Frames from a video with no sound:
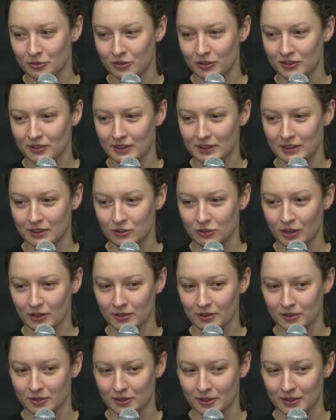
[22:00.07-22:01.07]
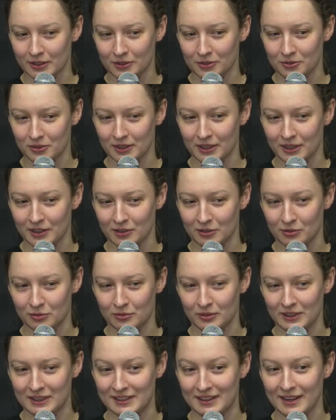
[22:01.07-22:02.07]
just in general, her history
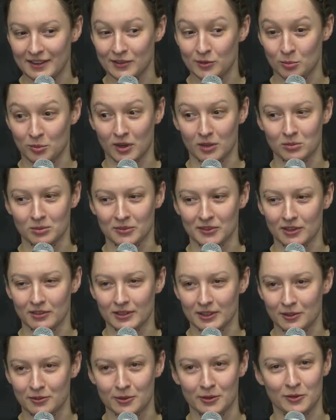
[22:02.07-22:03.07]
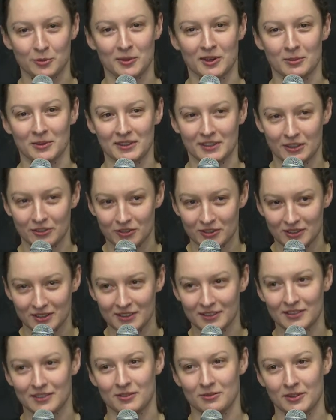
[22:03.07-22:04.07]
of intense problem solving through experimentation
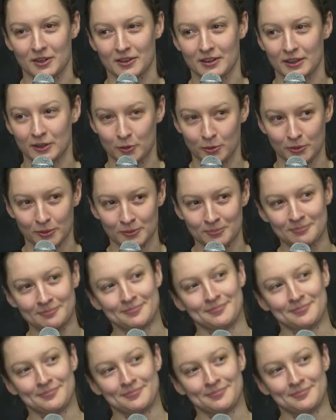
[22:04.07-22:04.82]
is very cool.